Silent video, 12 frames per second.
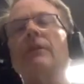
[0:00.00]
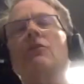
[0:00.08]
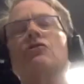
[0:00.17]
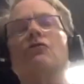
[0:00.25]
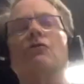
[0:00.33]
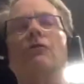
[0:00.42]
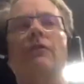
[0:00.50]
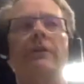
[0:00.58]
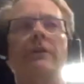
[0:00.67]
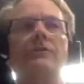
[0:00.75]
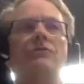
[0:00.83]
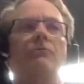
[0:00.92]
So
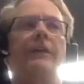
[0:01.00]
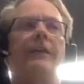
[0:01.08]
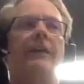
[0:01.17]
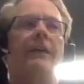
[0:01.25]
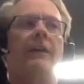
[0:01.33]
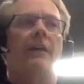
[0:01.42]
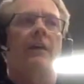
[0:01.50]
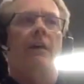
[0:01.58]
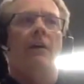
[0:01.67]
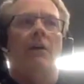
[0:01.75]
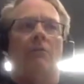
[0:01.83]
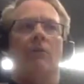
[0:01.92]
this week,
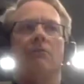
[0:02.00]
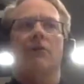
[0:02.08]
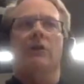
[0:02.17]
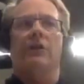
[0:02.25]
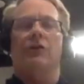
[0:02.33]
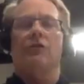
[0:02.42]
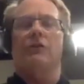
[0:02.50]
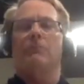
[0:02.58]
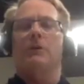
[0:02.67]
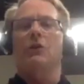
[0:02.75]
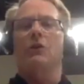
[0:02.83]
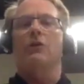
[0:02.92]
what we're going to do to
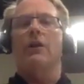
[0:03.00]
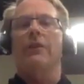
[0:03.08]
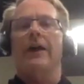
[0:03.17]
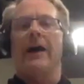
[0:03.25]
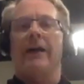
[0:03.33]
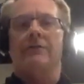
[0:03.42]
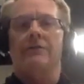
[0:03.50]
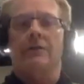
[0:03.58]
build on that is